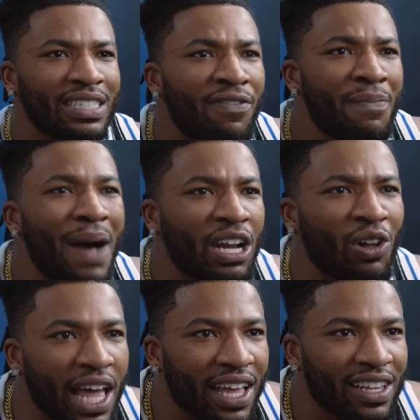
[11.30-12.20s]
never mind
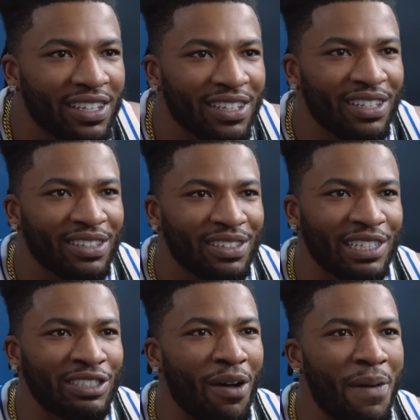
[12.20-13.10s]
all that.
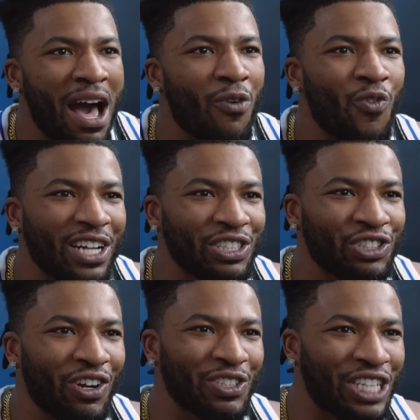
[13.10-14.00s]
Let's talk about how Roderick
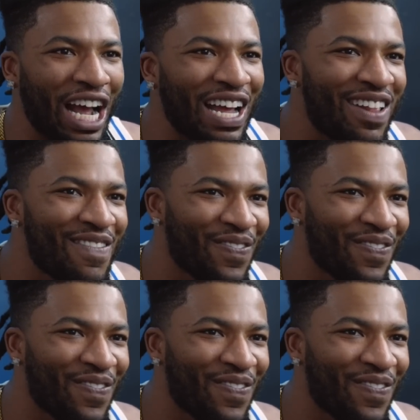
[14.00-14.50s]
Strong shot.